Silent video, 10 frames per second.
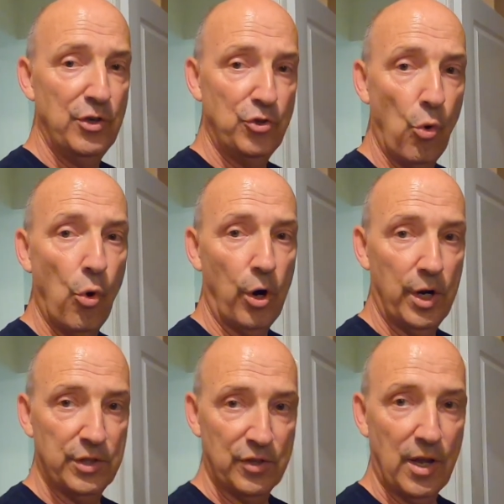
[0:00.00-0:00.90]

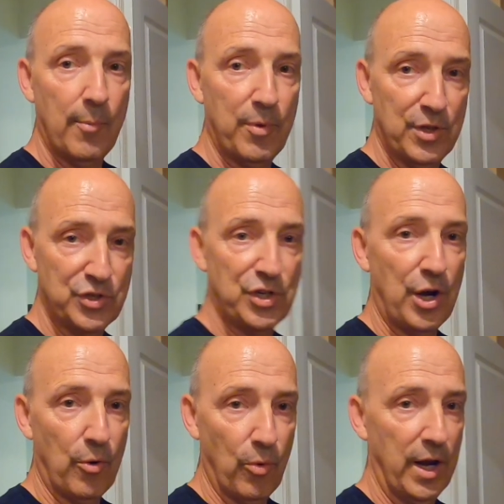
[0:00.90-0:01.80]
door at the top of the
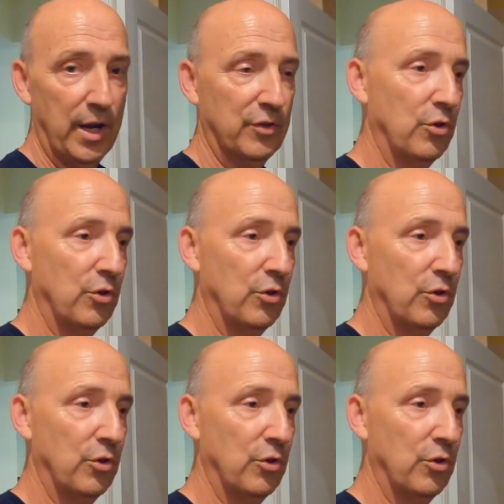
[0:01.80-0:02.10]
stairway.